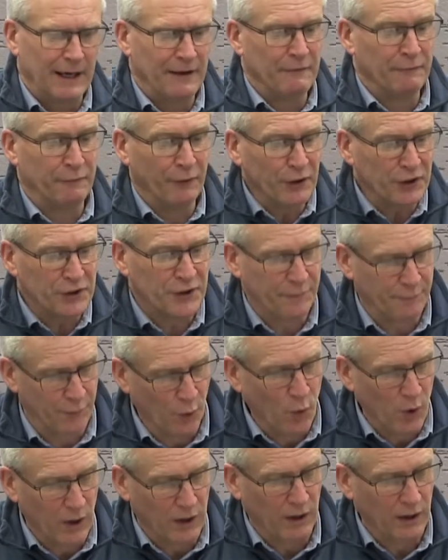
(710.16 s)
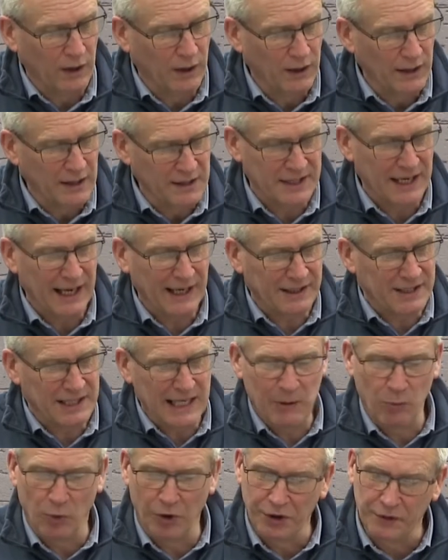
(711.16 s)
Verse 4 is
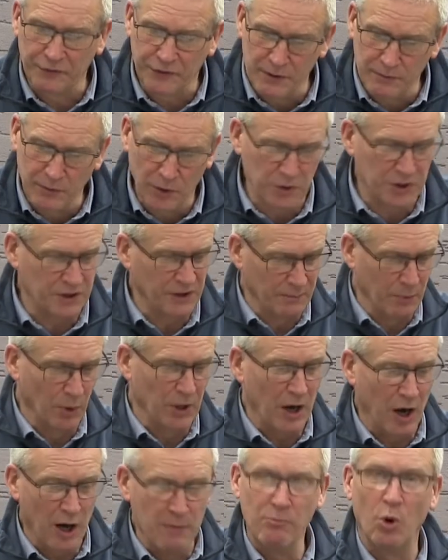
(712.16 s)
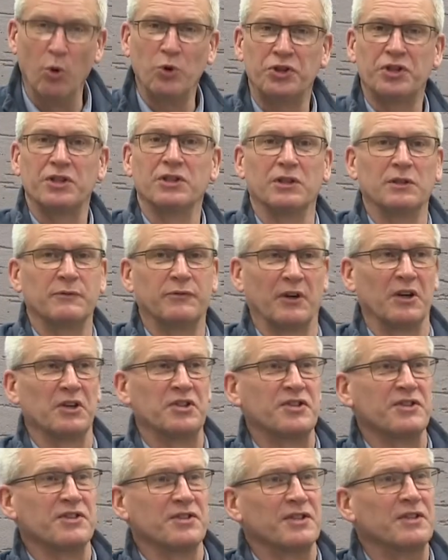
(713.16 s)
actually one of the most emo- emotional
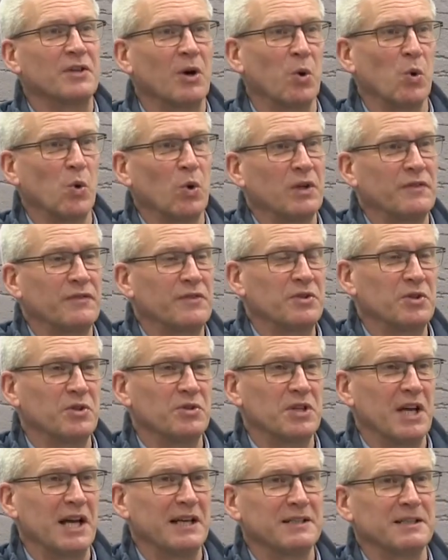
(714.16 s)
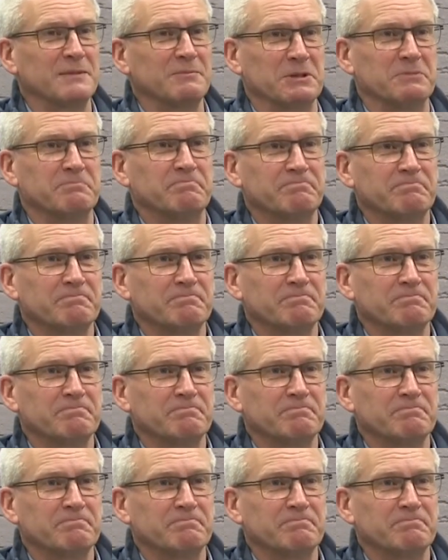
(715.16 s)
verses in the whole of the New Testament.